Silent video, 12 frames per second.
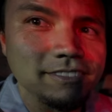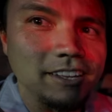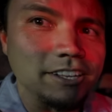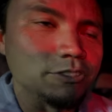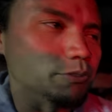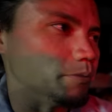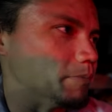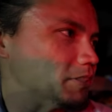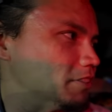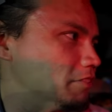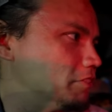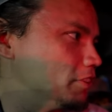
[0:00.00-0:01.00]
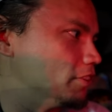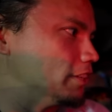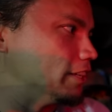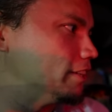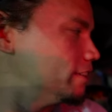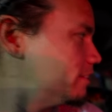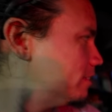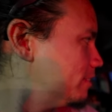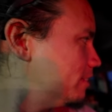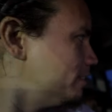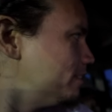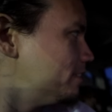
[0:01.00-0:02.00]
I enjoyed myself thoroughly.
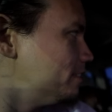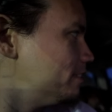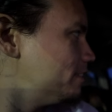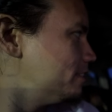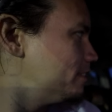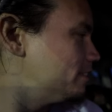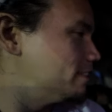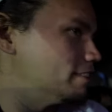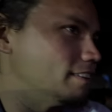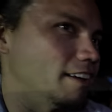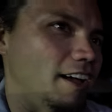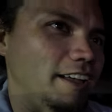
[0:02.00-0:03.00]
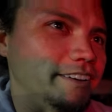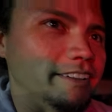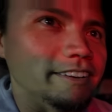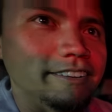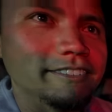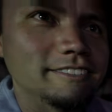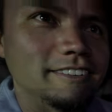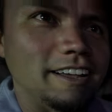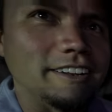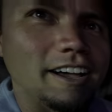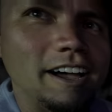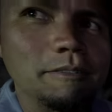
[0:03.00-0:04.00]
Yes, that was very cool. I did.
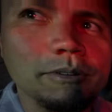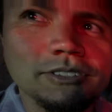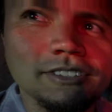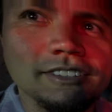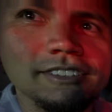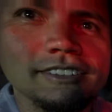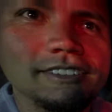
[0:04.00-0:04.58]
I, I wasn't.